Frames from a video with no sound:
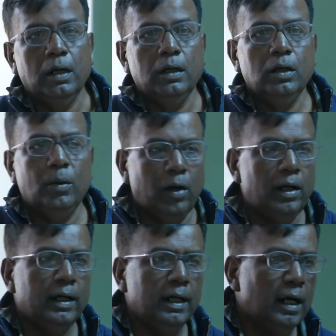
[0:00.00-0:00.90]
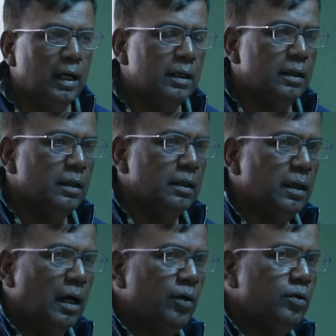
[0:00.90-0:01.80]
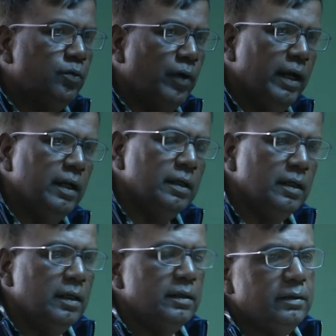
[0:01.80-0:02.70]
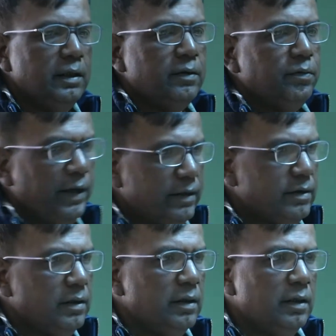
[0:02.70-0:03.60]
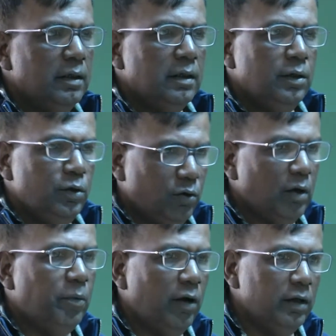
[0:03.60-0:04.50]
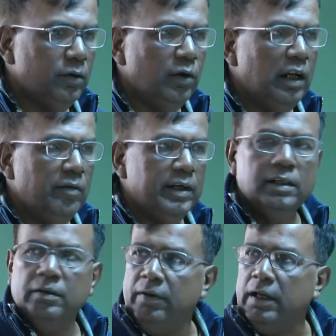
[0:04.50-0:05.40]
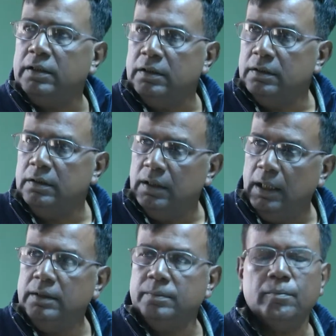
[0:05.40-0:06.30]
You have already done how to find a stick-fixed neutral point through elevator deflection, right?